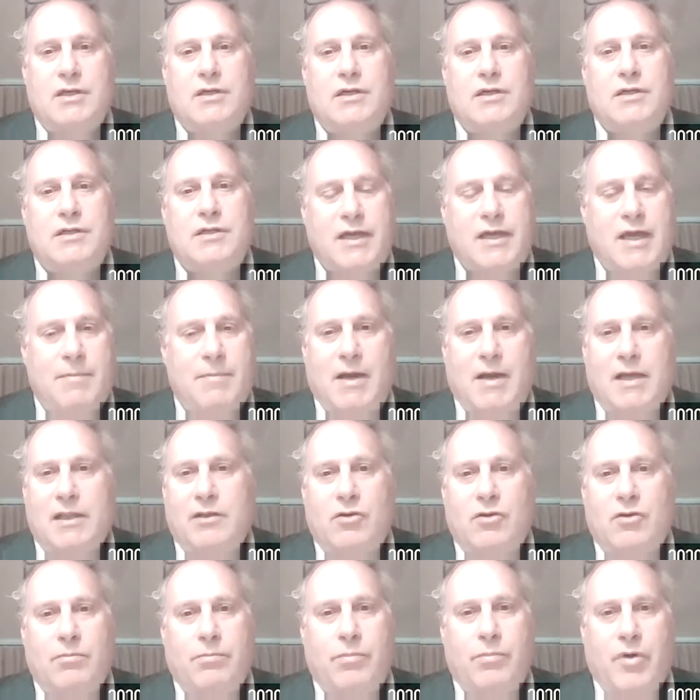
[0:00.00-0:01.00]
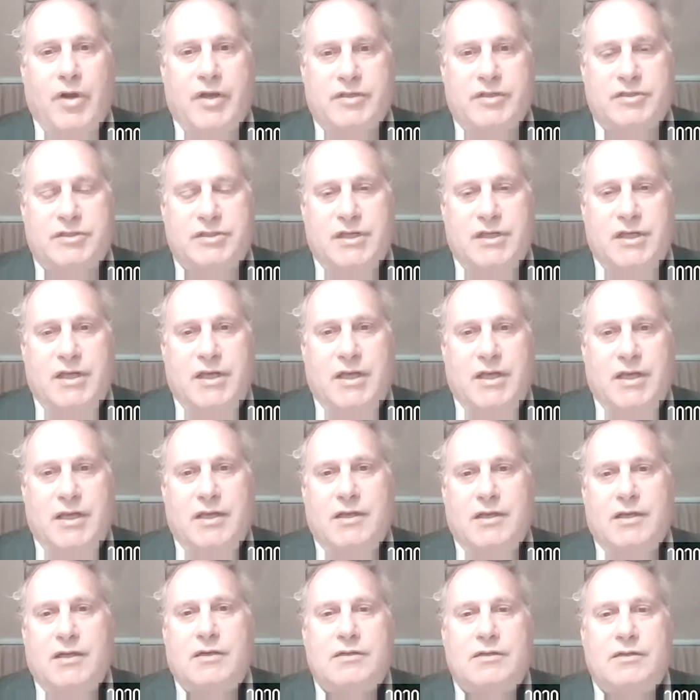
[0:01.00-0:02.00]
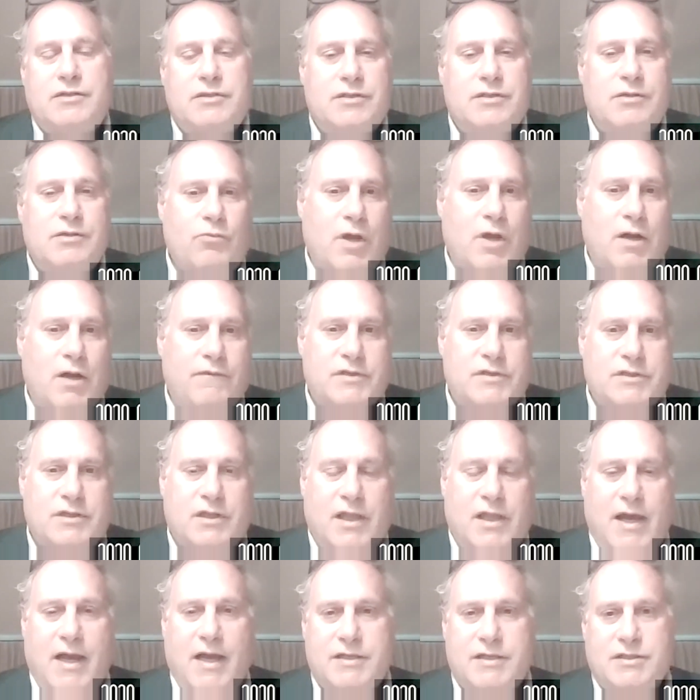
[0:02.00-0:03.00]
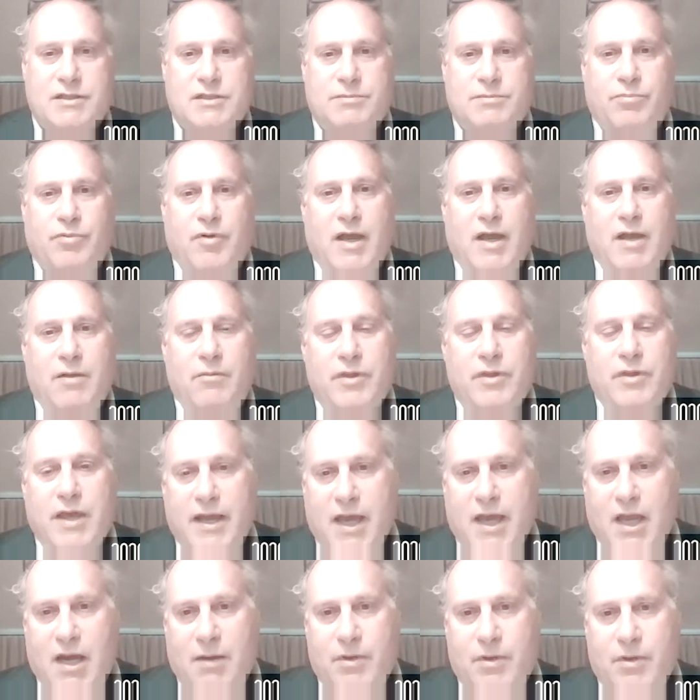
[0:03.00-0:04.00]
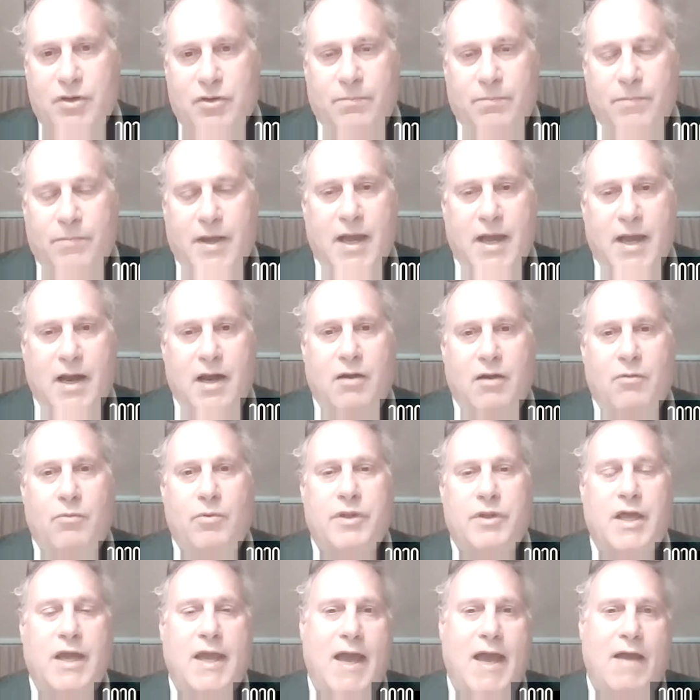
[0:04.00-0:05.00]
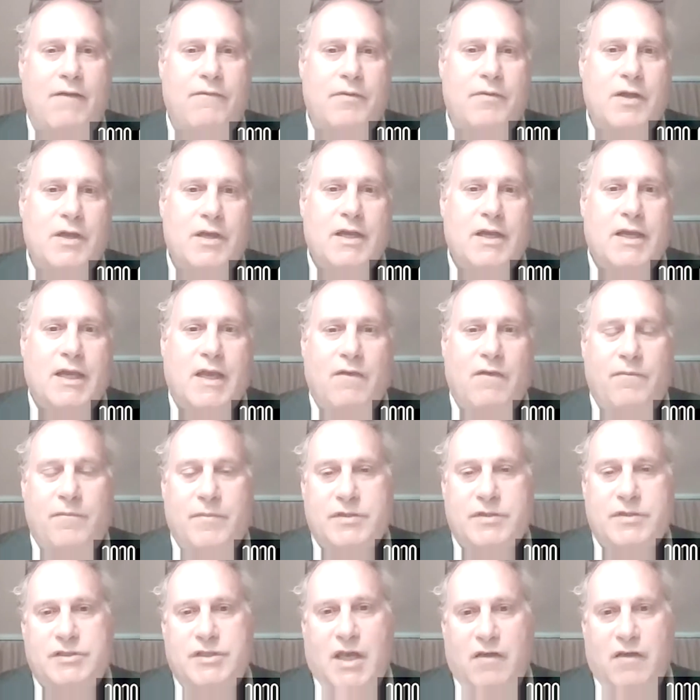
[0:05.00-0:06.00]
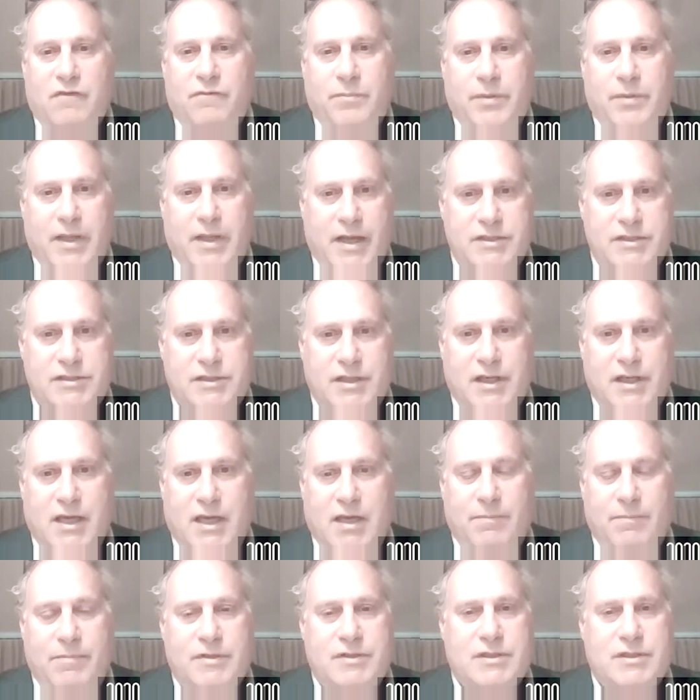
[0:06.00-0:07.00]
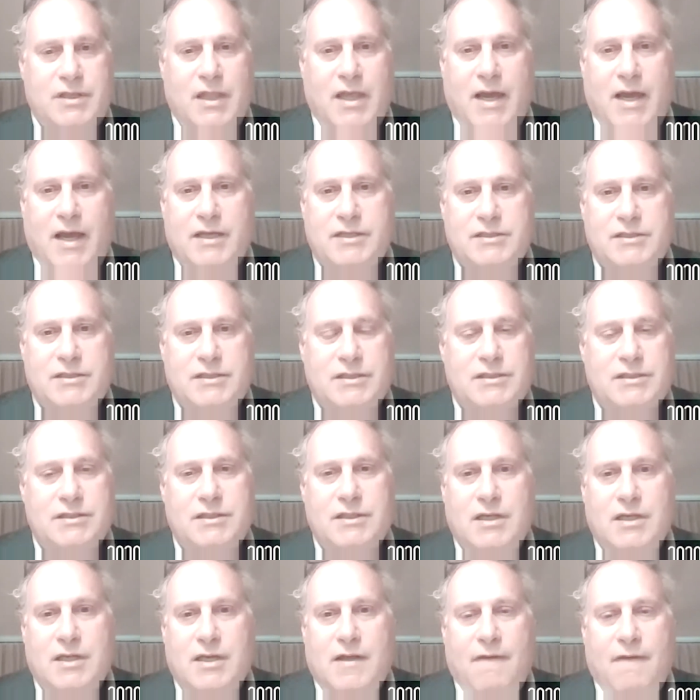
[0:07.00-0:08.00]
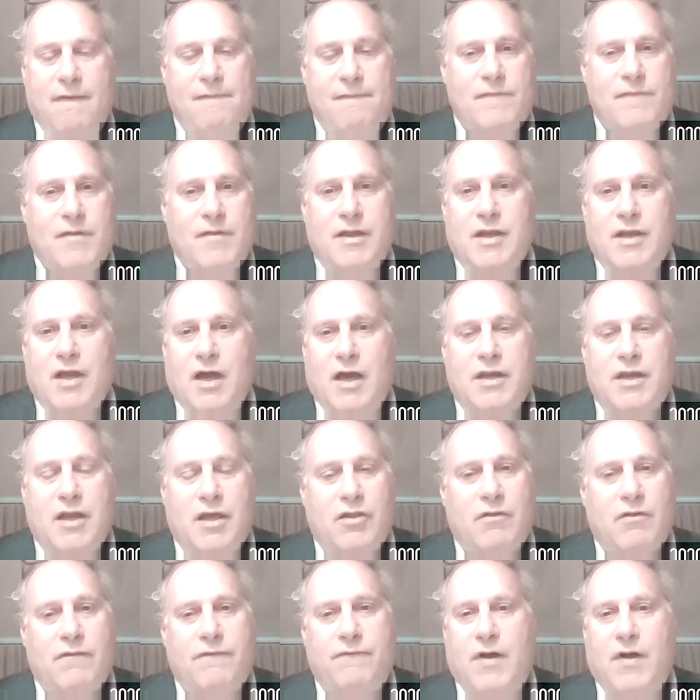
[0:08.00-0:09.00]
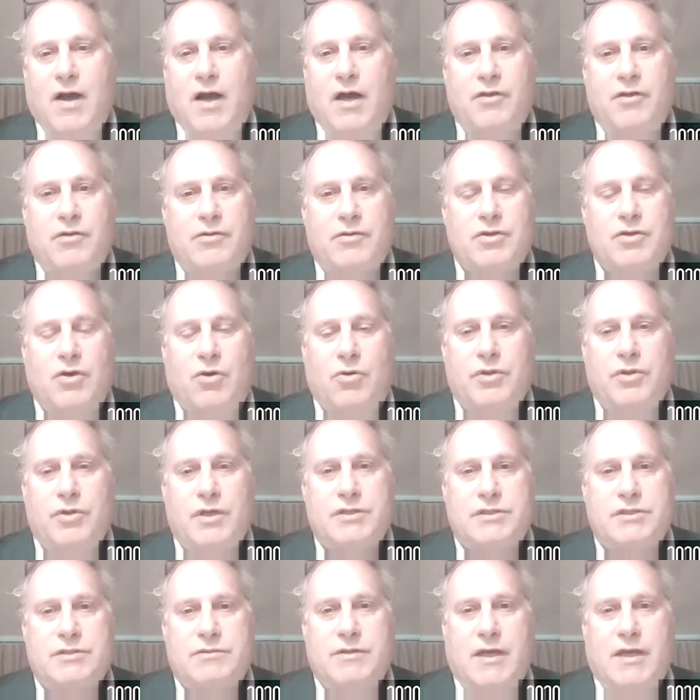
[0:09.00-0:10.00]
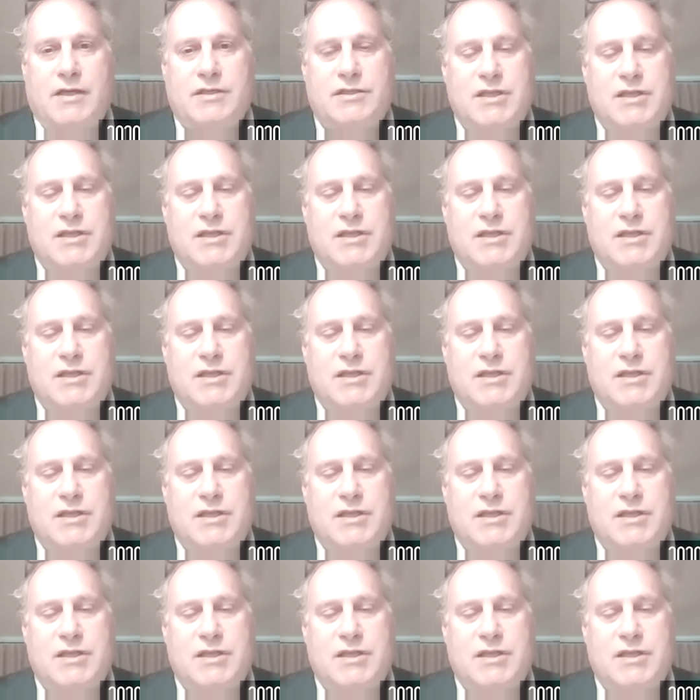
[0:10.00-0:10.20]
can my little boy see But if his glasses break, will they get him a new pair? Will they give him a safe place to keep his glasses? And another father told us he has a